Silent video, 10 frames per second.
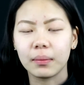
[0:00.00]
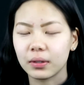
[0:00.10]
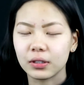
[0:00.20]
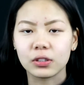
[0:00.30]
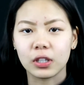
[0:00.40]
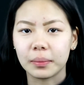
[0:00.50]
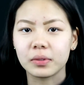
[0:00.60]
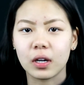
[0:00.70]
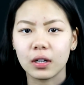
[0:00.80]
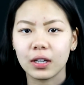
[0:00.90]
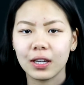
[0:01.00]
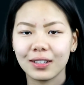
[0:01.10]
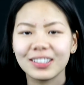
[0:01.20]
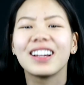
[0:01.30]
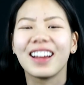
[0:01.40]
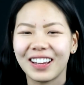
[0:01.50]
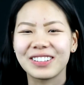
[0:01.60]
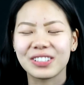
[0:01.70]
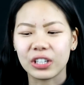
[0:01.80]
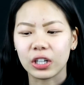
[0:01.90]
I'm gonna stop talking
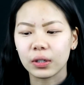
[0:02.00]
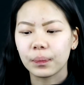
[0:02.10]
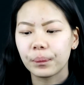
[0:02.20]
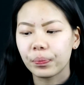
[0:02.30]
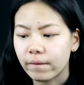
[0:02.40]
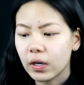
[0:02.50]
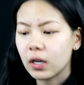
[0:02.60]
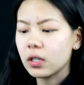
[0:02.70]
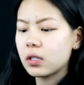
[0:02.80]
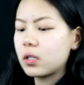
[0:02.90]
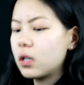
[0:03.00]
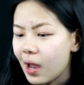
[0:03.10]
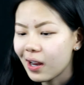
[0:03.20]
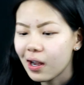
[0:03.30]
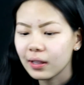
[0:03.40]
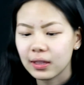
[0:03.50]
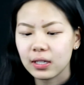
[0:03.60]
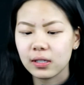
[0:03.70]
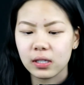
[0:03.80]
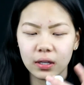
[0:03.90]
and start. First, I got
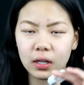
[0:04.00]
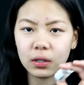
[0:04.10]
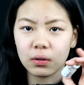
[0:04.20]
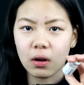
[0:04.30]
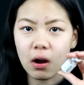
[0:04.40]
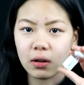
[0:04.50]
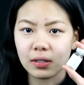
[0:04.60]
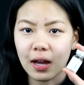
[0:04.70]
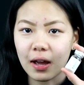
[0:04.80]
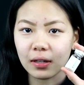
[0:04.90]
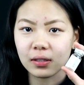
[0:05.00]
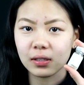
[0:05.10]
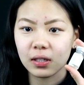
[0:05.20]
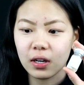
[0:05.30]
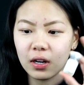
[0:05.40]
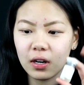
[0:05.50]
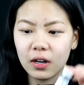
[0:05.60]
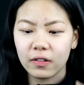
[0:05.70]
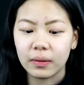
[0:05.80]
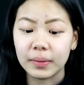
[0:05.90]
these yellow contacts
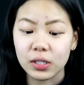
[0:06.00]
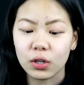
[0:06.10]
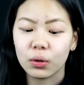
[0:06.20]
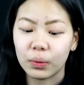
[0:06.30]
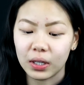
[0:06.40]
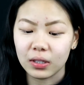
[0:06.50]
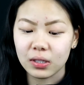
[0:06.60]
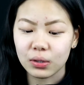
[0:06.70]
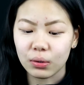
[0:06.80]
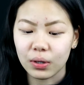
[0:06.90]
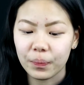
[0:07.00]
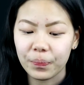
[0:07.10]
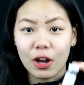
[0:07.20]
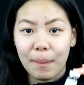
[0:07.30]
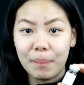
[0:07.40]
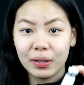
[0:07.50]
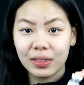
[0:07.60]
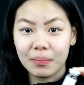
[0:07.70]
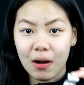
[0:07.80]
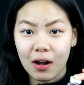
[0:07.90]
from this Korean store. Try to
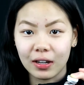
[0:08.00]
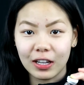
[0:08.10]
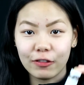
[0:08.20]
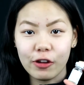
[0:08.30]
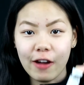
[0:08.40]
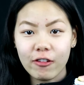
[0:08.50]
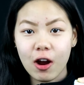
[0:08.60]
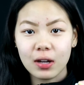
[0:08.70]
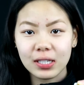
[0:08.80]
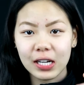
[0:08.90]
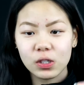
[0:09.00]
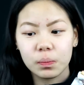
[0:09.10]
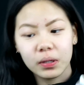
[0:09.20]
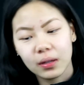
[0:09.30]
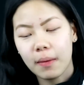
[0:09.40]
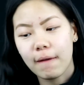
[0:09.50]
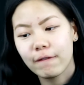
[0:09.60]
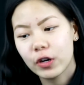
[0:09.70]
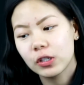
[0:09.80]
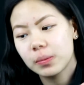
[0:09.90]
put them on. If you have contacts, you put them
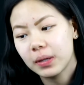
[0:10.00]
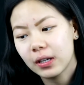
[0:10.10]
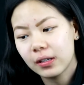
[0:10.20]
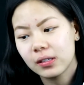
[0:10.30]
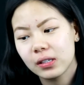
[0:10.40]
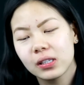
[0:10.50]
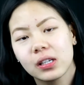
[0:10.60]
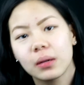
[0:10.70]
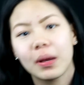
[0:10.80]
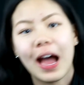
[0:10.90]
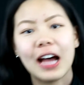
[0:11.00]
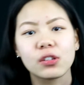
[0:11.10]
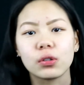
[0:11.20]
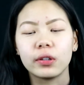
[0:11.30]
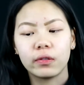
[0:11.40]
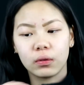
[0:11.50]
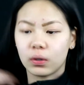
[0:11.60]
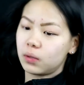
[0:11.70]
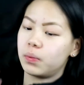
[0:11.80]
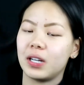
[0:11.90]
on first because it's gonna be a hassle if you
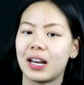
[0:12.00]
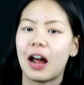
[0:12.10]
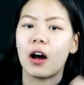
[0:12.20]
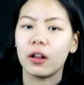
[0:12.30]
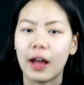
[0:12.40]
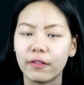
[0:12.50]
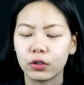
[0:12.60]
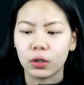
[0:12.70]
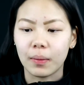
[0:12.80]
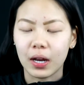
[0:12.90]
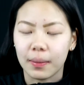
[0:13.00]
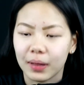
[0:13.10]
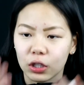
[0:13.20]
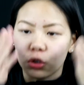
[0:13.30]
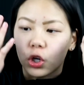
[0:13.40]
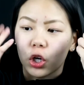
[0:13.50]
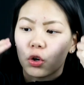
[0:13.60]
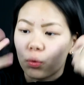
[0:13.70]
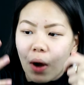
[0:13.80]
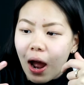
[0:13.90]
want to put it all after your makeup, and then you're
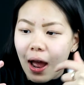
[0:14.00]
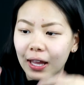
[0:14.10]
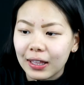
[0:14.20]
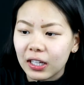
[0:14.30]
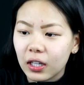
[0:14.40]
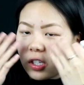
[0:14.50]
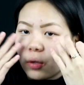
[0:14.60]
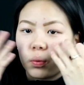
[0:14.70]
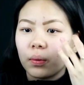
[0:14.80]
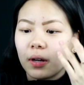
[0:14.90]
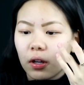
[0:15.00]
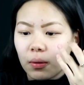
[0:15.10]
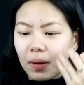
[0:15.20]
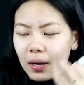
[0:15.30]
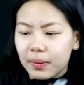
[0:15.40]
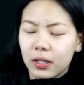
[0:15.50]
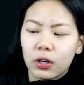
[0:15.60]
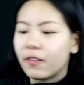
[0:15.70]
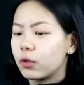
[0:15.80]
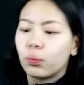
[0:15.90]
gonna cry and then it's gonna ruin all your makeup and
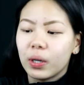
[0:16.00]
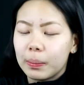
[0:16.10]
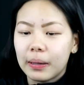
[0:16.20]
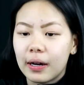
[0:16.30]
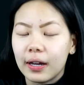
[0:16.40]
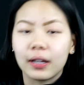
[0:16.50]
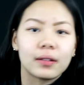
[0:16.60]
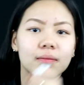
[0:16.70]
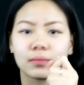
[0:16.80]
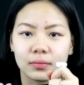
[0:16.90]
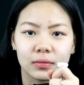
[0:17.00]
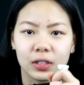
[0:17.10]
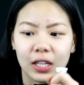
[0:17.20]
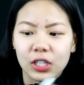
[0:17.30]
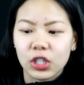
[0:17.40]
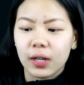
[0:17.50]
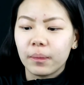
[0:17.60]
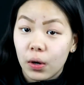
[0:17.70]
then you have to reapply and that shit.